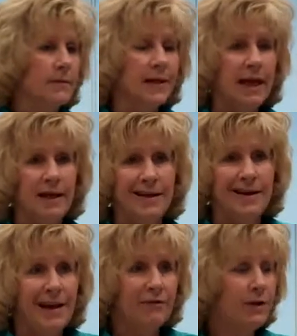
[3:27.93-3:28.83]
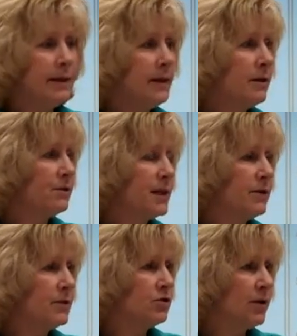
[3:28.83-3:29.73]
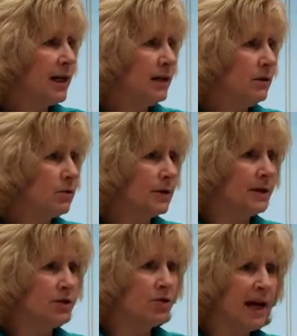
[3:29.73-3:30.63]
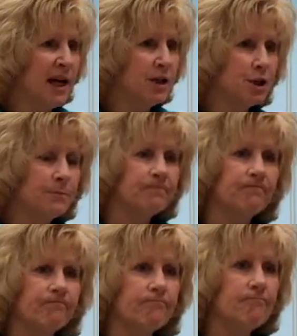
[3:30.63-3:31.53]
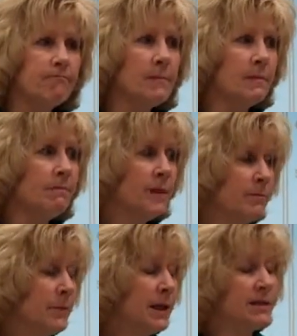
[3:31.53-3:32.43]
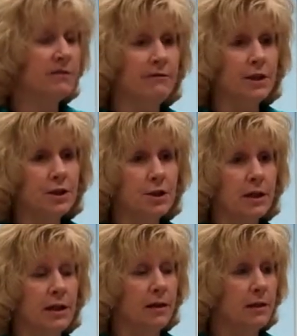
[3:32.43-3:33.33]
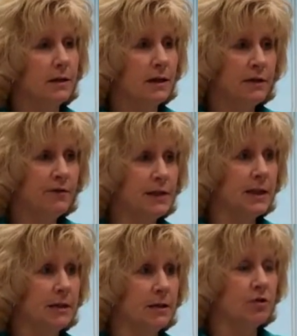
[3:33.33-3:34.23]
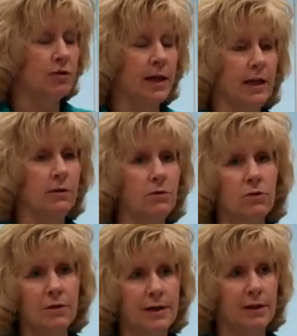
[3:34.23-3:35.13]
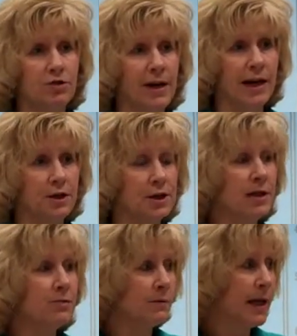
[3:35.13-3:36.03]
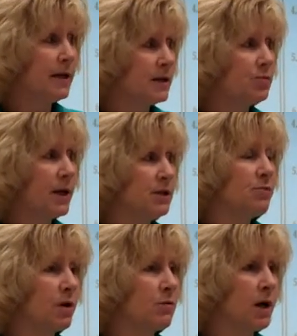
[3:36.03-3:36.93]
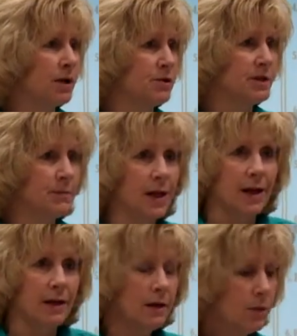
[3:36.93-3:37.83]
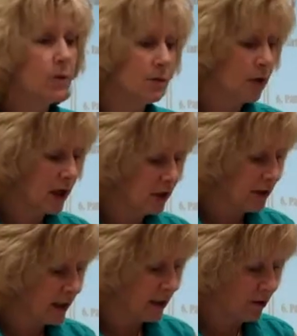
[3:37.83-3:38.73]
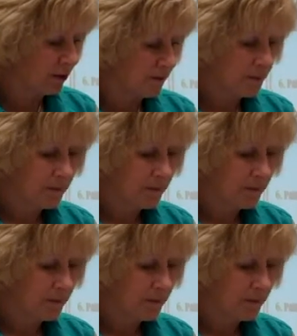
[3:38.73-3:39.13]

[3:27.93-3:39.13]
Can everything go down the drain or in the trash? Because eventually, if it's in the drain or in the trash, it will make its way to our water supply, one way or the other.